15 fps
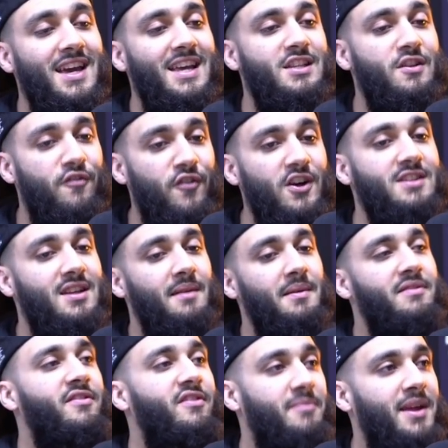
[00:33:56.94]
it's the first
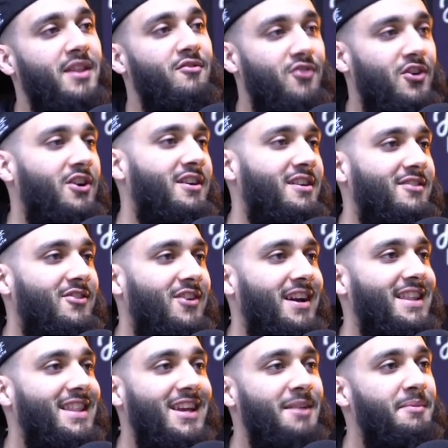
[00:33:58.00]
time they've ever met The Rock,
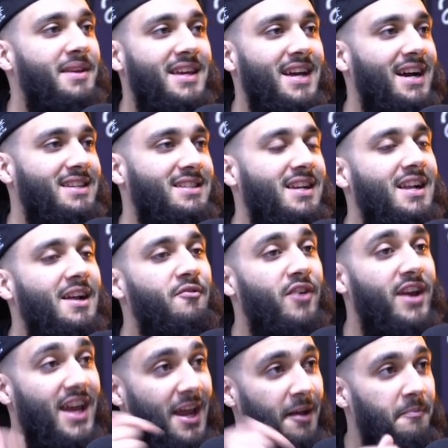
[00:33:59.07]
right? They're going to be gassed.
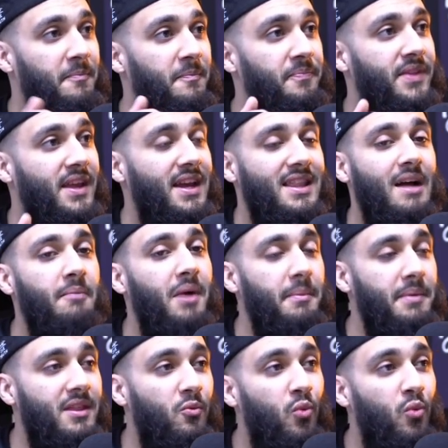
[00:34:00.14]
For him, that might be